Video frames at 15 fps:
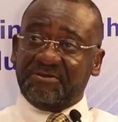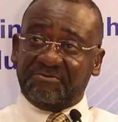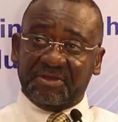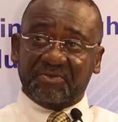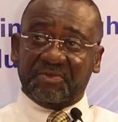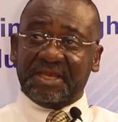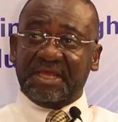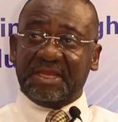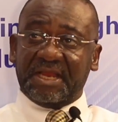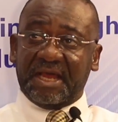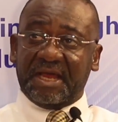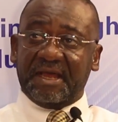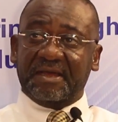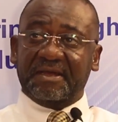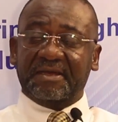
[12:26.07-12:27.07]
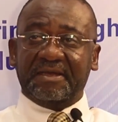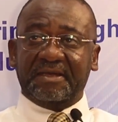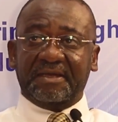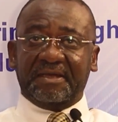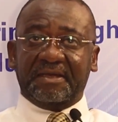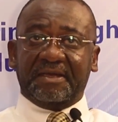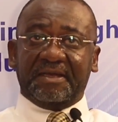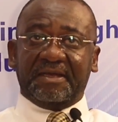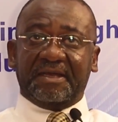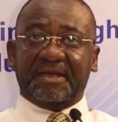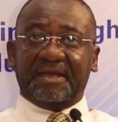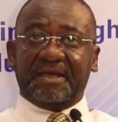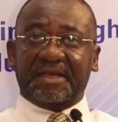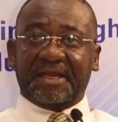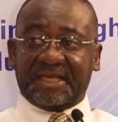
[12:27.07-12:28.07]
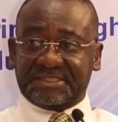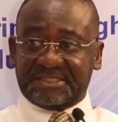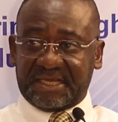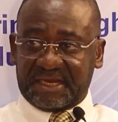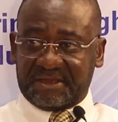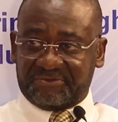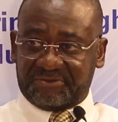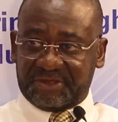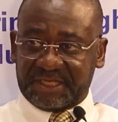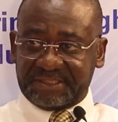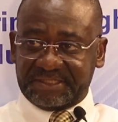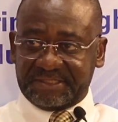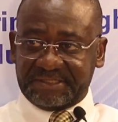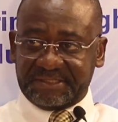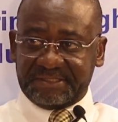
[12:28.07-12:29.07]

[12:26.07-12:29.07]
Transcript: even within our national affairs.